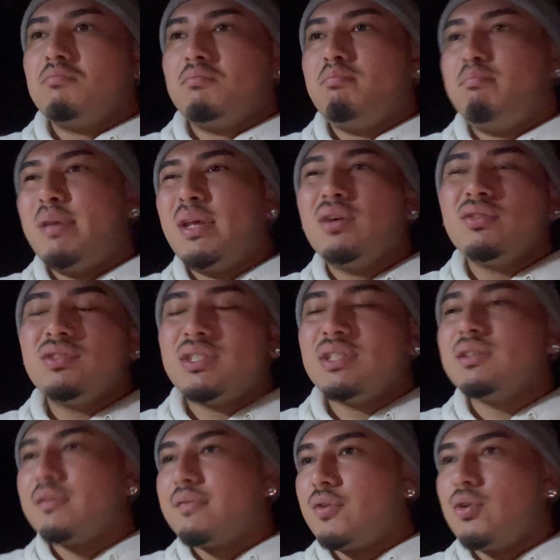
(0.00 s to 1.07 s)
builds in
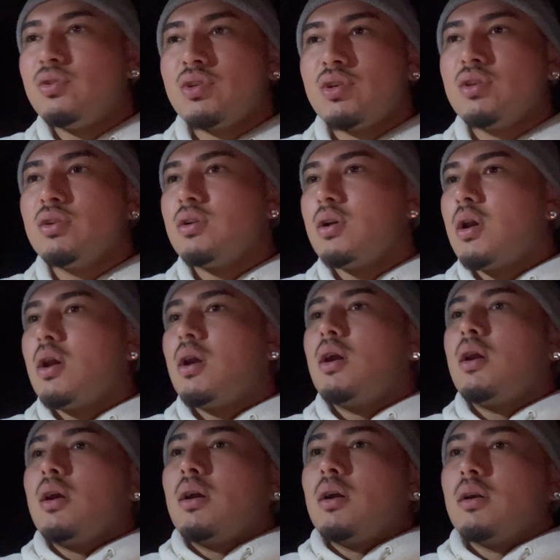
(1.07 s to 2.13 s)
the future.
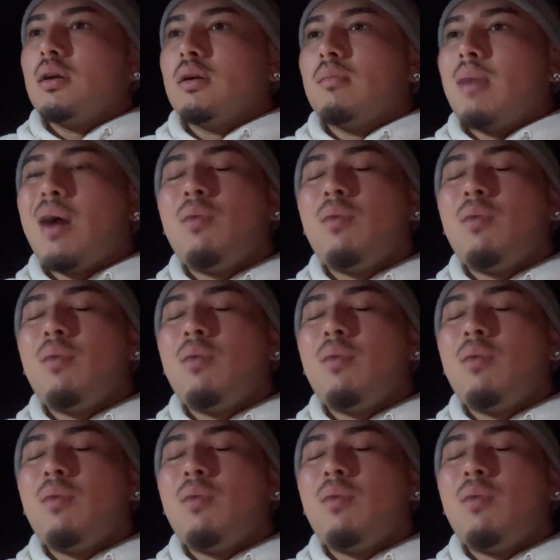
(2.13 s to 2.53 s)
I